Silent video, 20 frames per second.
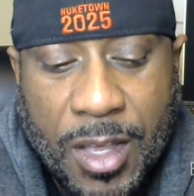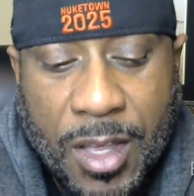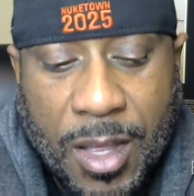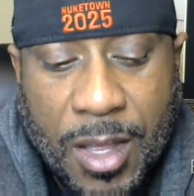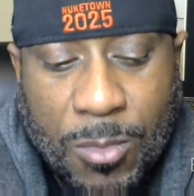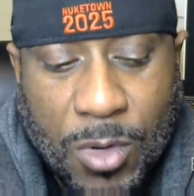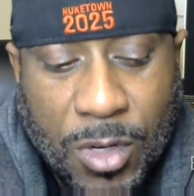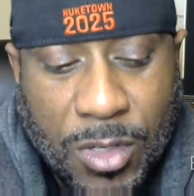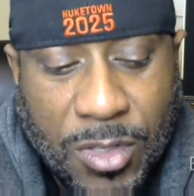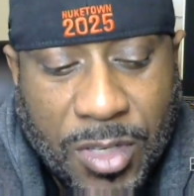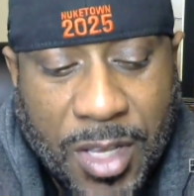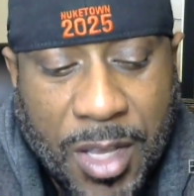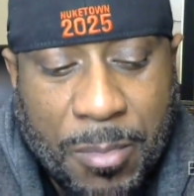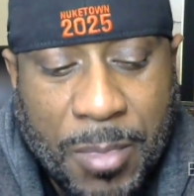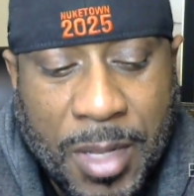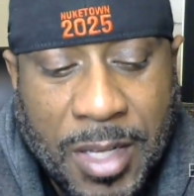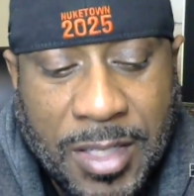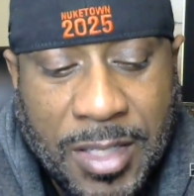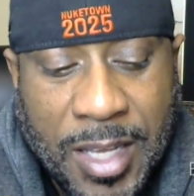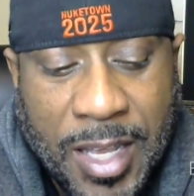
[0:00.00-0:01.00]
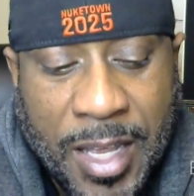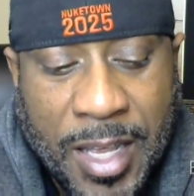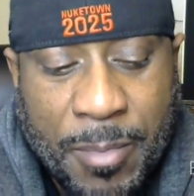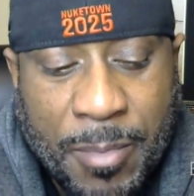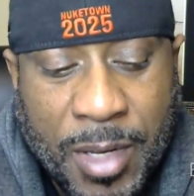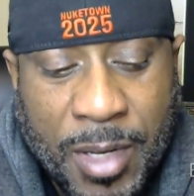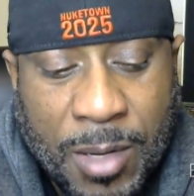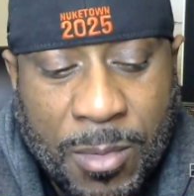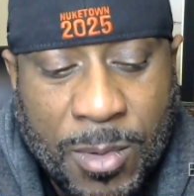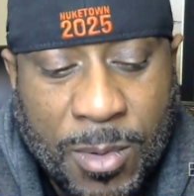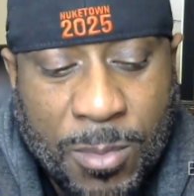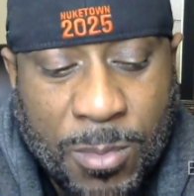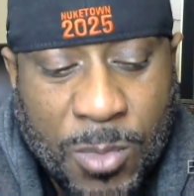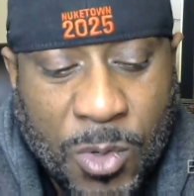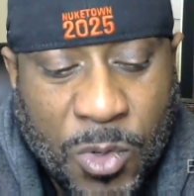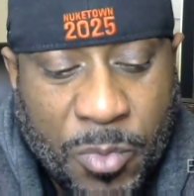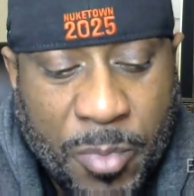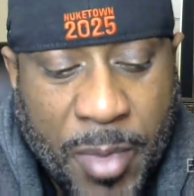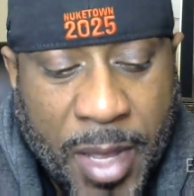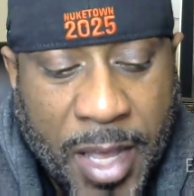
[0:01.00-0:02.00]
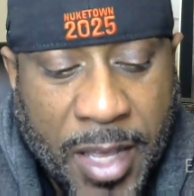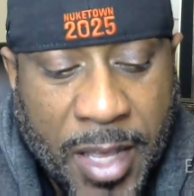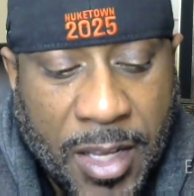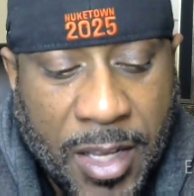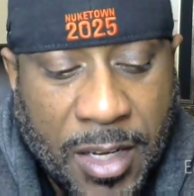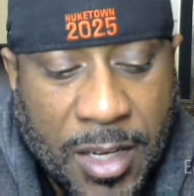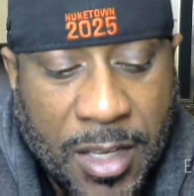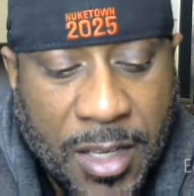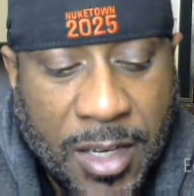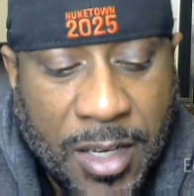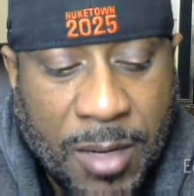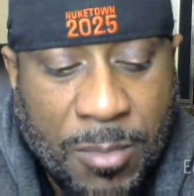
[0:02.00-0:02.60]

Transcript: I'm going to take my time and I'm going to move back in it. And I'm